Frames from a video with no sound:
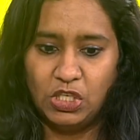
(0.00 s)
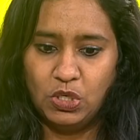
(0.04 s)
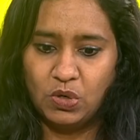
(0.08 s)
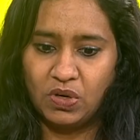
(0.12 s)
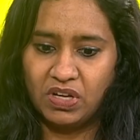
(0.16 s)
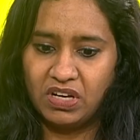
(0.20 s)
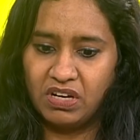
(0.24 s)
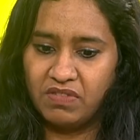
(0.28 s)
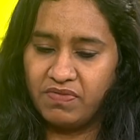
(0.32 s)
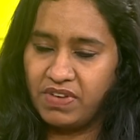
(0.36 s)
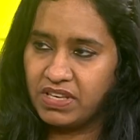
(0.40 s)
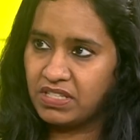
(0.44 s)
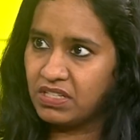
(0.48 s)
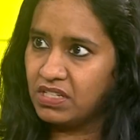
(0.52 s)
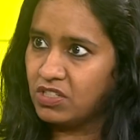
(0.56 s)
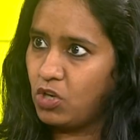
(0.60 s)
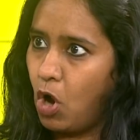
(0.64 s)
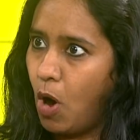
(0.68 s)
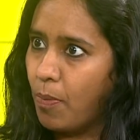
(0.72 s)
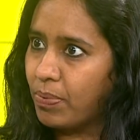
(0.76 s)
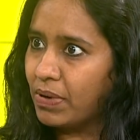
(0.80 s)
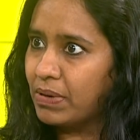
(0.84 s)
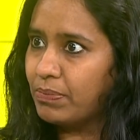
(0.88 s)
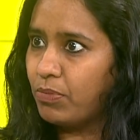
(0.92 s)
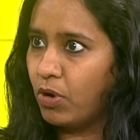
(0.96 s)
you can invest in
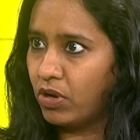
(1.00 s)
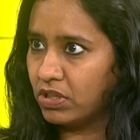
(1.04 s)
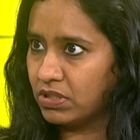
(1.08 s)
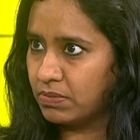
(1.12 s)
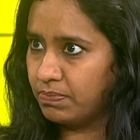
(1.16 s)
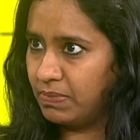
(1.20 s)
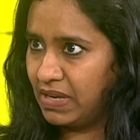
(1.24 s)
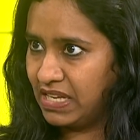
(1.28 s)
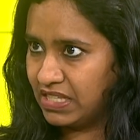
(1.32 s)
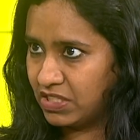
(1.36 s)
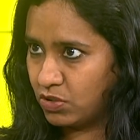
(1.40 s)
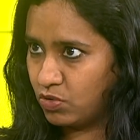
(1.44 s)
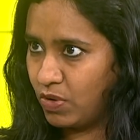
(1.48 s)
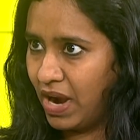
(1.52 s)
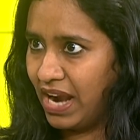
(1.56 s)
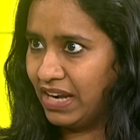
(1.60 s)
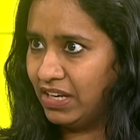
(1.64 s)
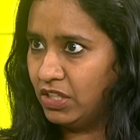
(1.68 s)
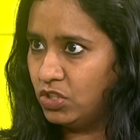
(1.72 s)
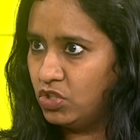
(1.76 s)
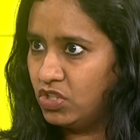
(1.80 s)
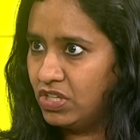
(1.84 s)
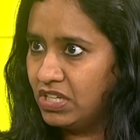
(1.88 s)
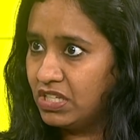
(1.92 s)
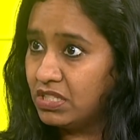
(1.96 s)
corporate bond based
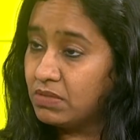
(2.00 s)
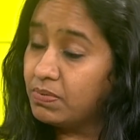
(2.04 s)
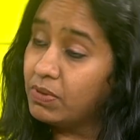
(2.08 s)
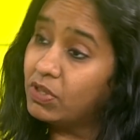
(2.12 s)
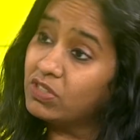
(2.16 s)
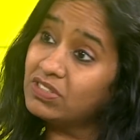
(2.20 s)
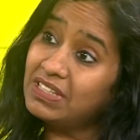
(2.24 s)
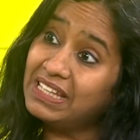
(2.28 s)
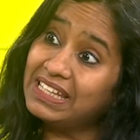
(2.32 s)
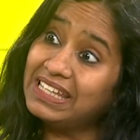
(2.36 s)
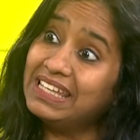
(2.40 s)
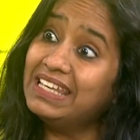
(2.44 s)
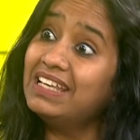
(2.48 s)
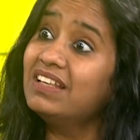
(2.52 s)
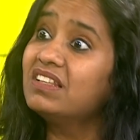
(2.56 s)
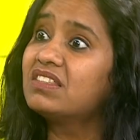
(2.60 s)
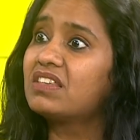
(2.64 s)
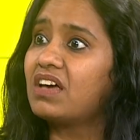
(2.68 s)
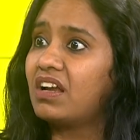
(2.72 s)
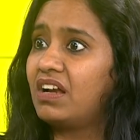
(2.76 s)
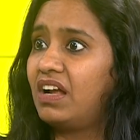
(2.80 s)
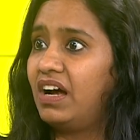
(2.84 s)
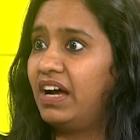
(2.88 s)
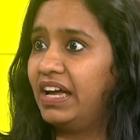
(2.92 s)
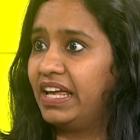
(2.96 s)
strategies because the yields
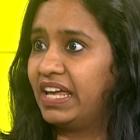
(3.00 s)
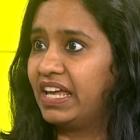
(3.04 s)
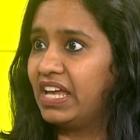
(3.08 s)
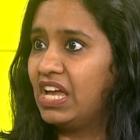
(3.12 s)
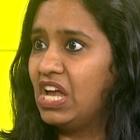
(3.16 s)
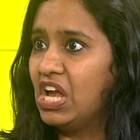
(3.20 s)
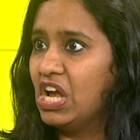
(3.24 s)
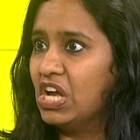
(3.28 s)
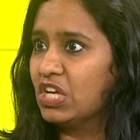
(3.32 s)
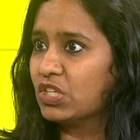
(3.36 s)
are high.